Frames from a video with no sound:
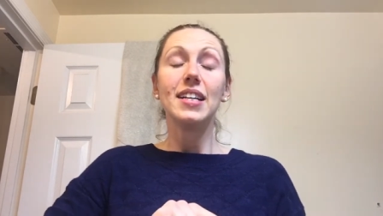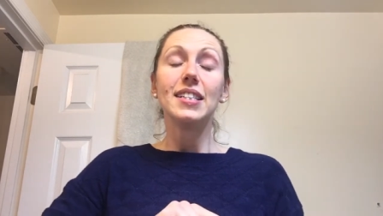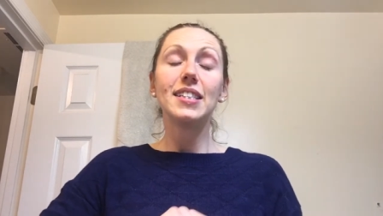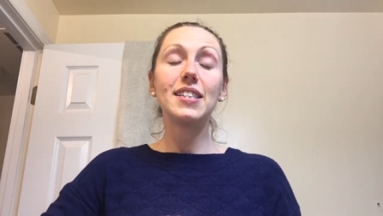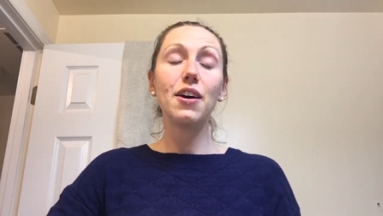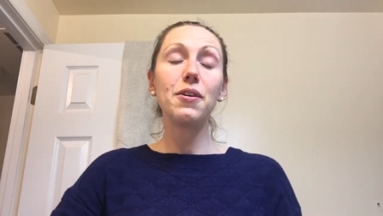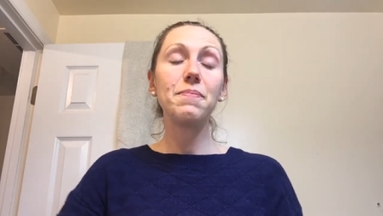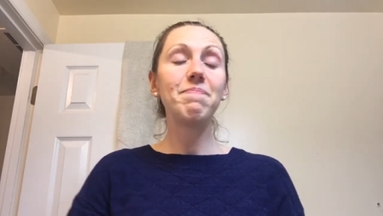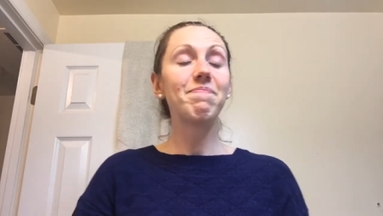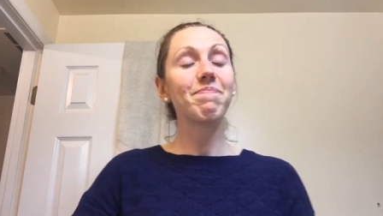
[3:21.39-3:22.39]

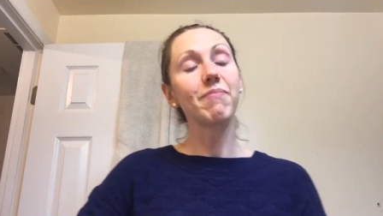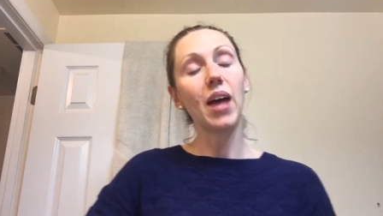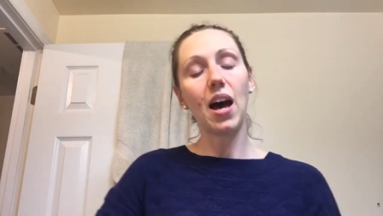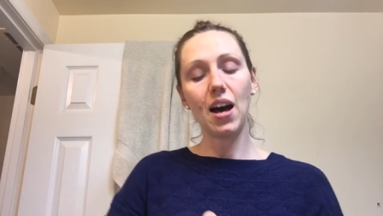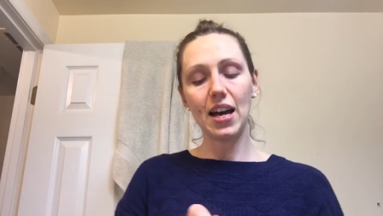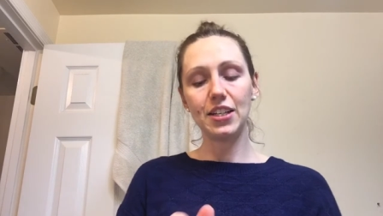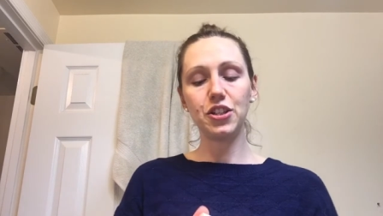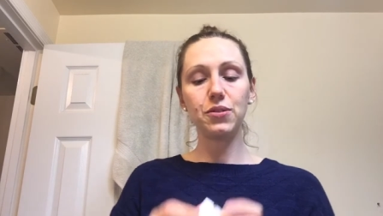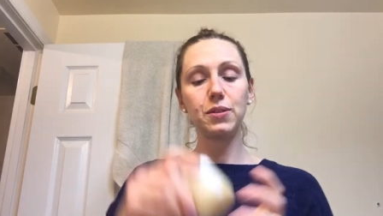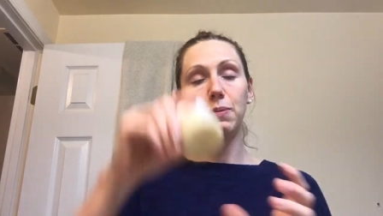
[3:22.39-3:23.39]
So, uh, and
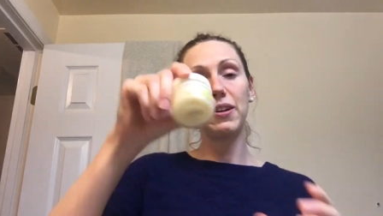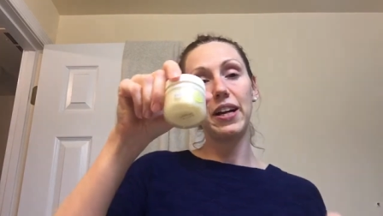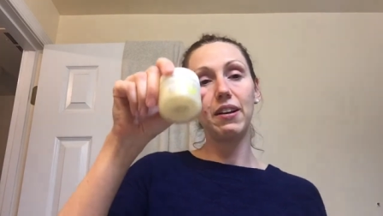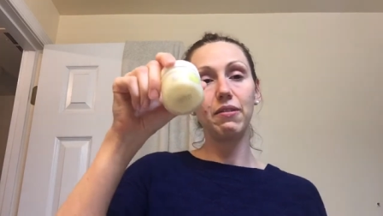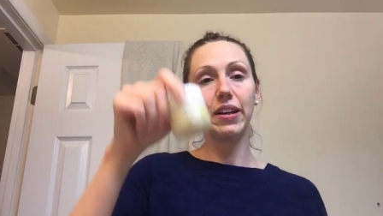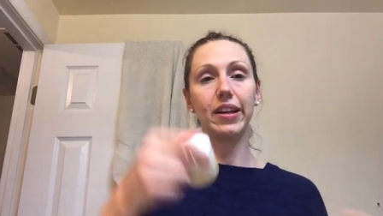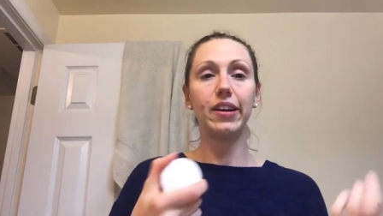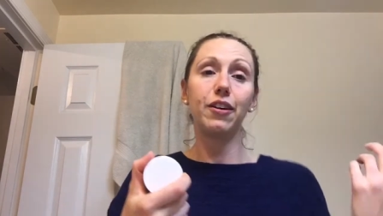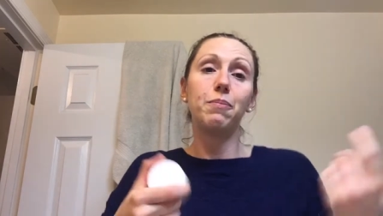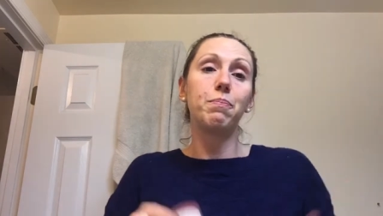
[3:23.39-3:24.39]
Juice Beauty, really
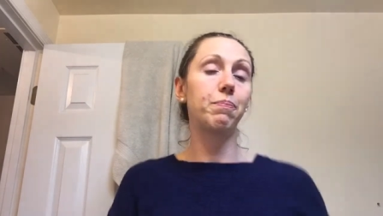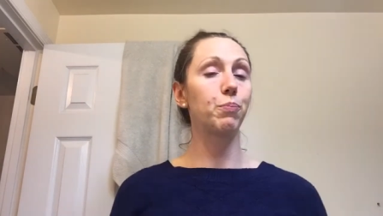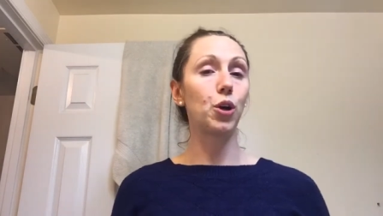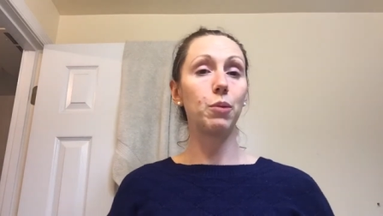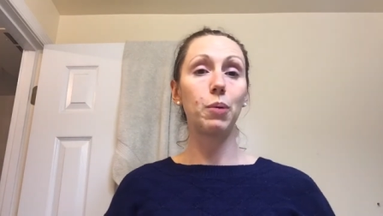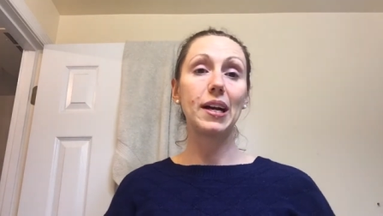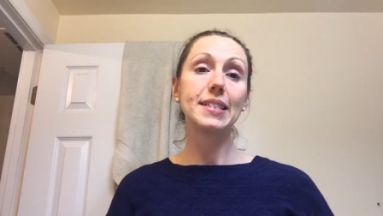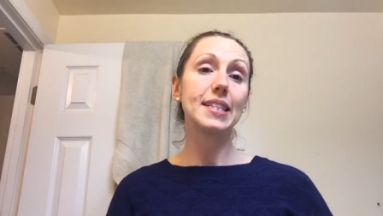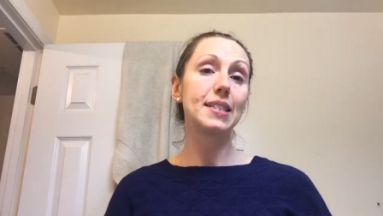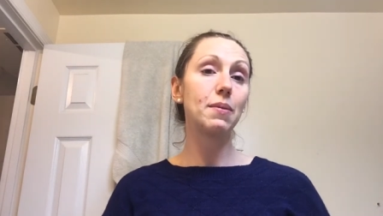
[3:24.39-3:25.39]
good good
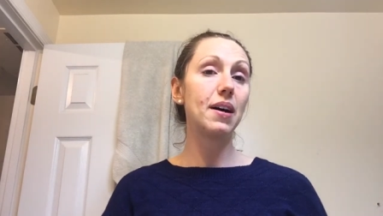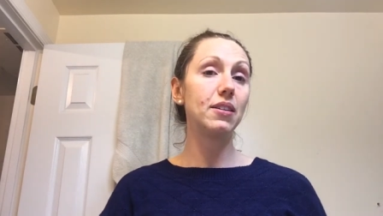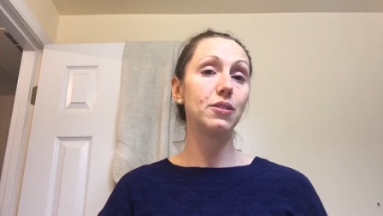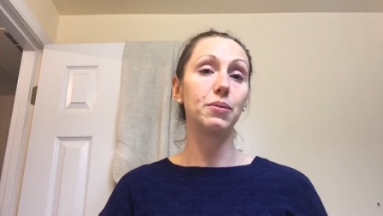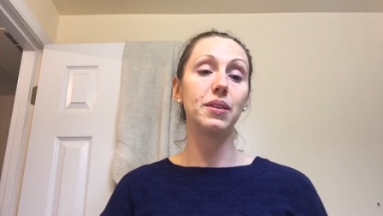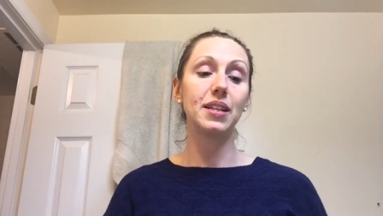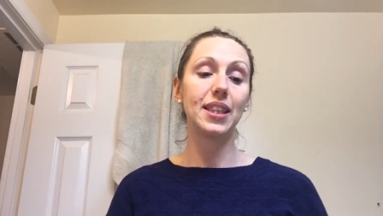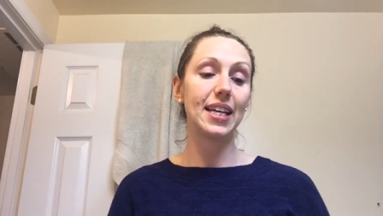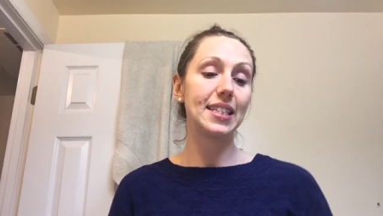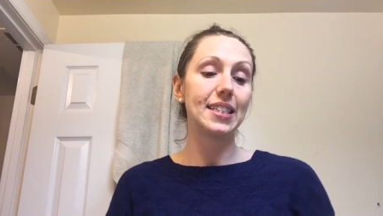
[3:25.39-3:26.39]
brand as well, doing the
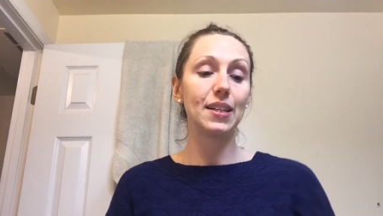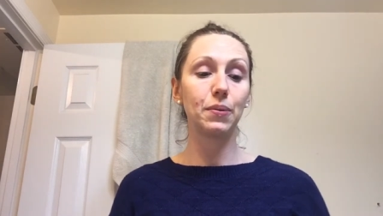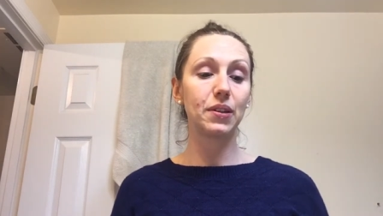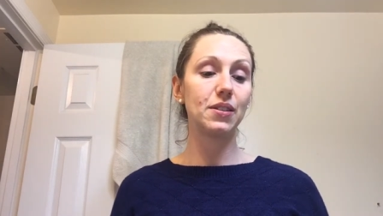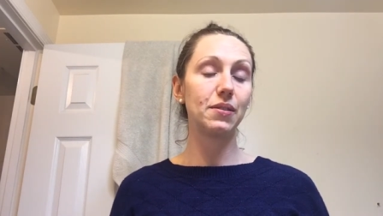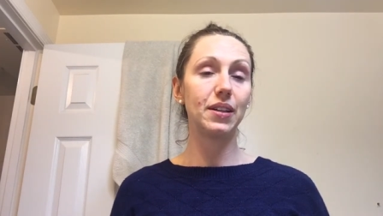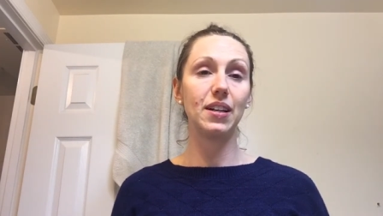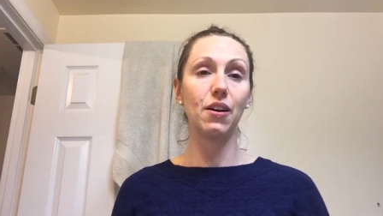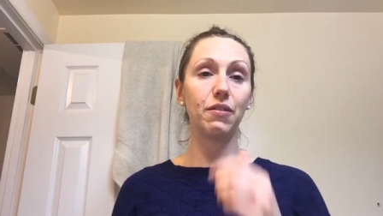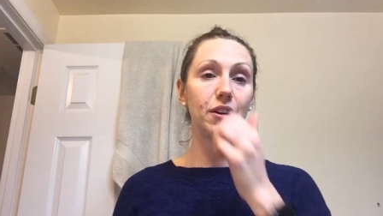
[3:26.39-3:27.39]
things that we're
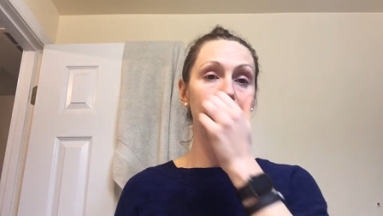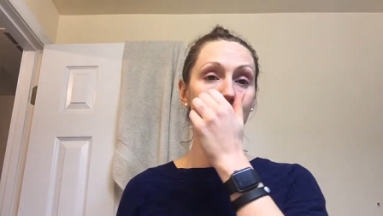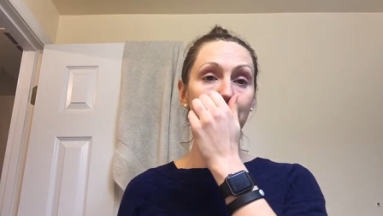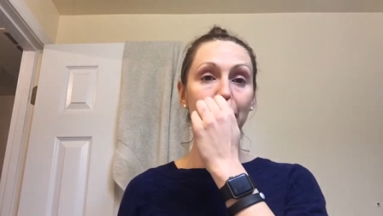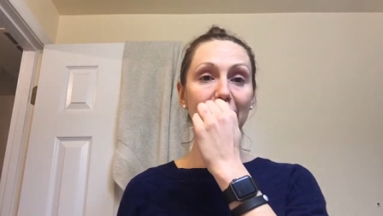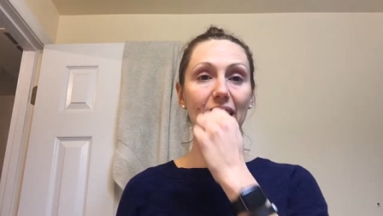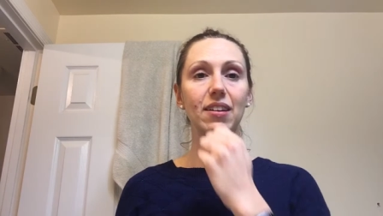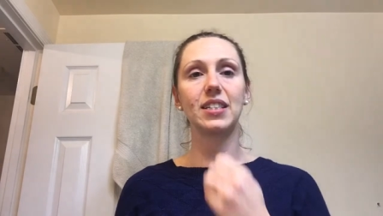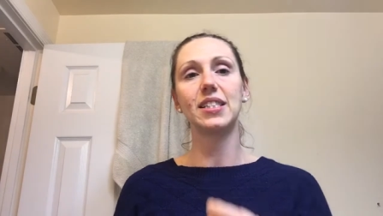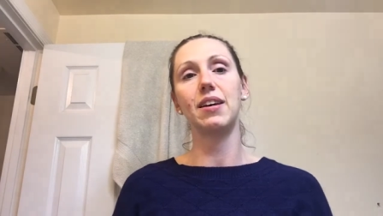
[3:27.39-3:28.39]
doing over here at
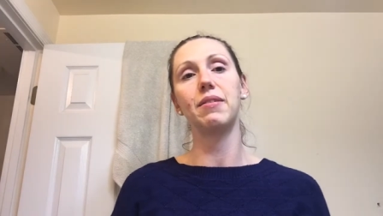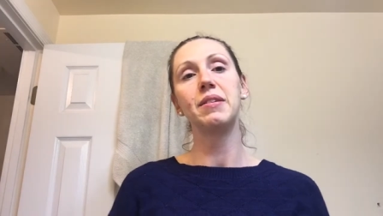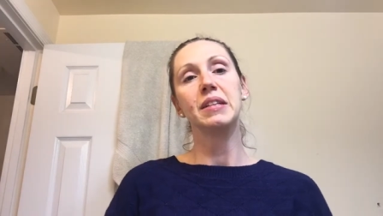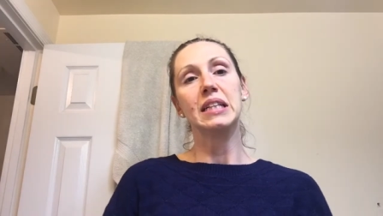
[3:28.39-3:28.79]
Beautycounter. So